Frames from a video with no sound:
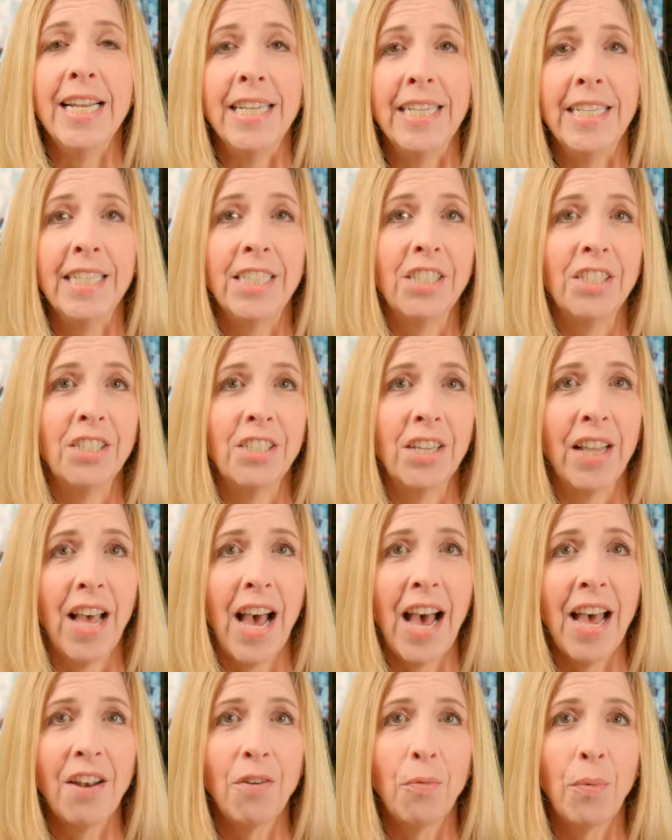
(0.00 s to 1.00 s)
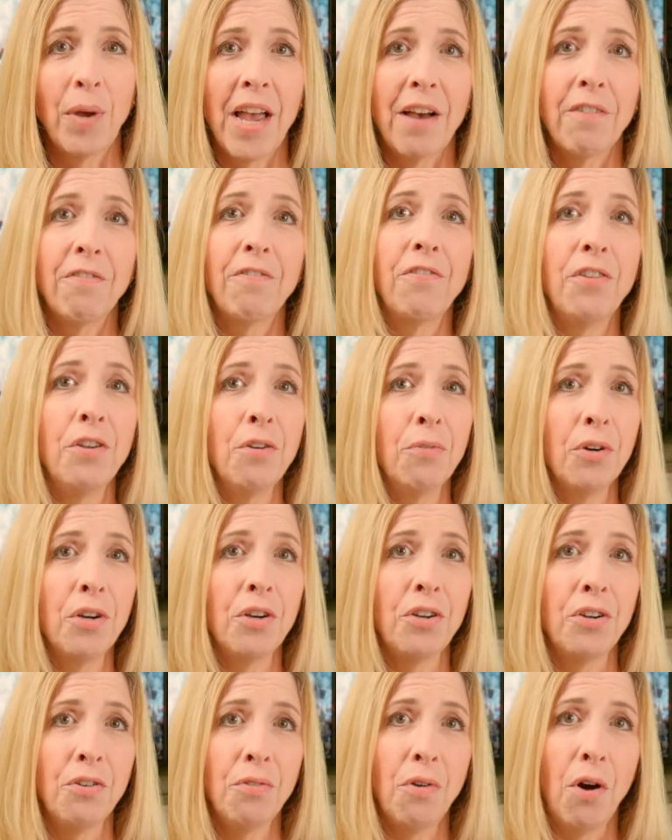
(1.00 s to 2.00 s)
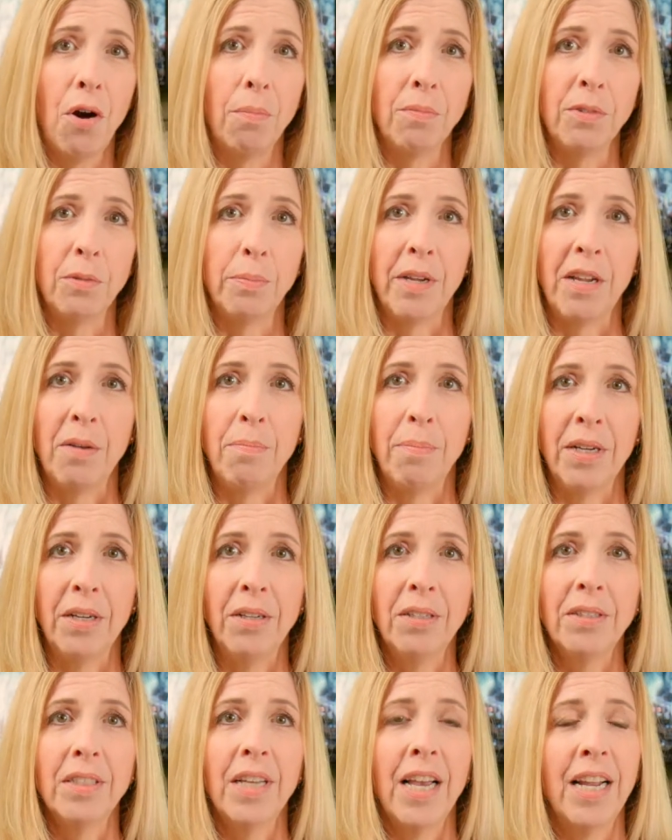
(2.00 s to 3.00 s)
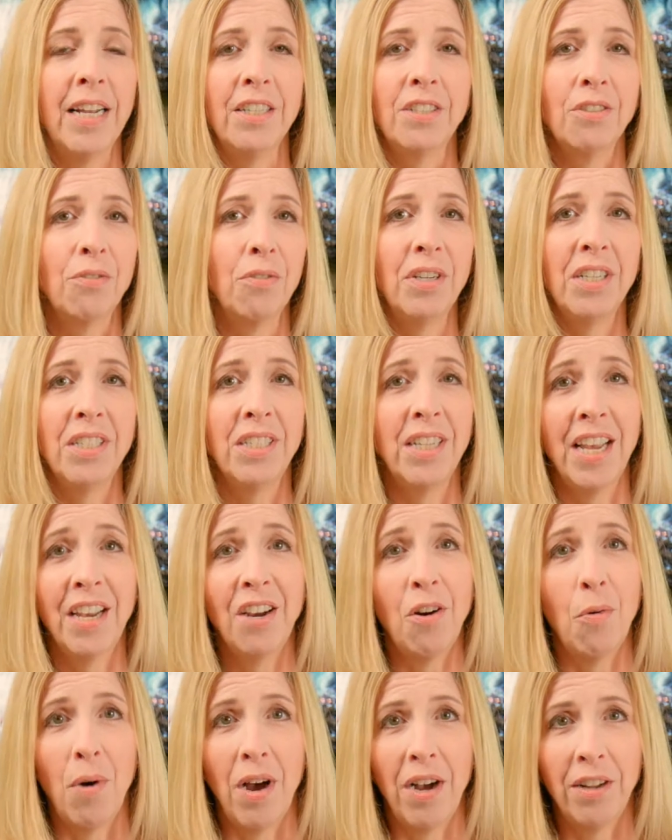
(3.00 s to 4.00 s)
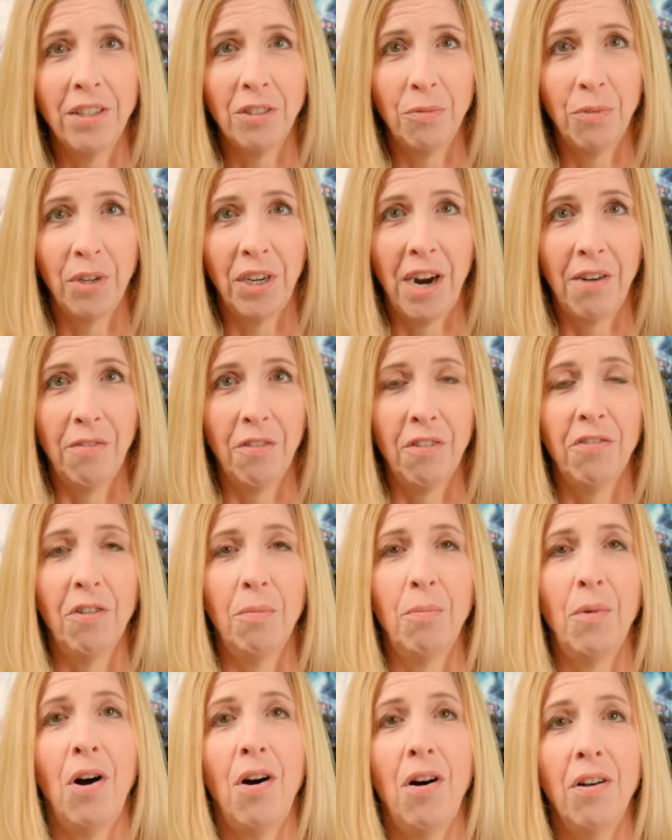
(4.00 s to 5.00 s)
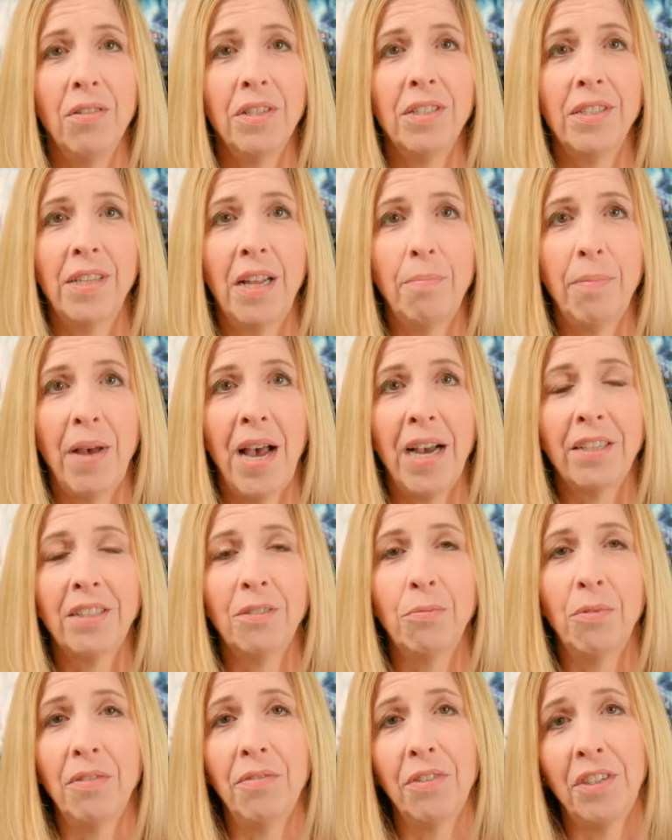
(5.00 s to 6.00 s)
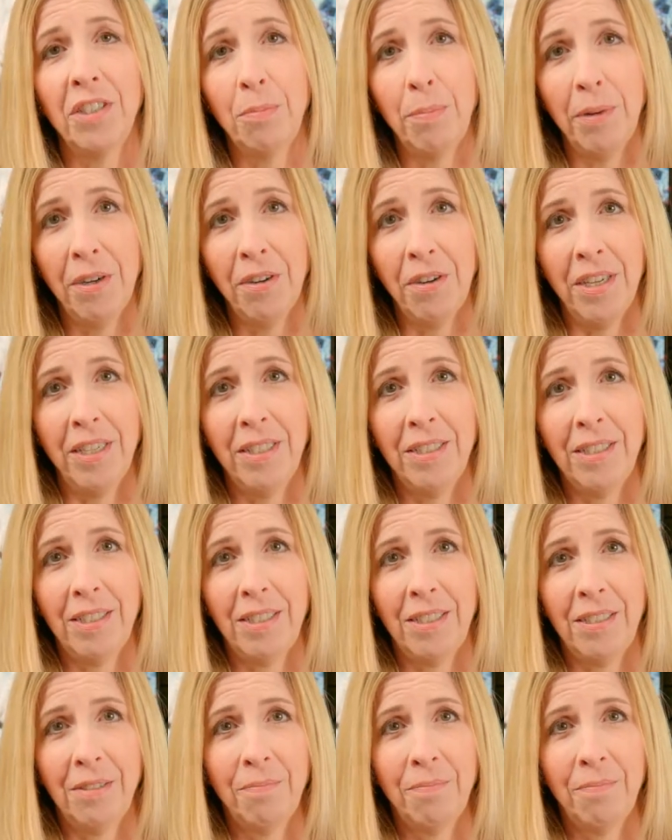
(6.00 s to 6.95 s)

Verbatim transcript: addition to that, we have fewer new homes being built, and it's going to take a while to recover from all the setbacks we've experienced.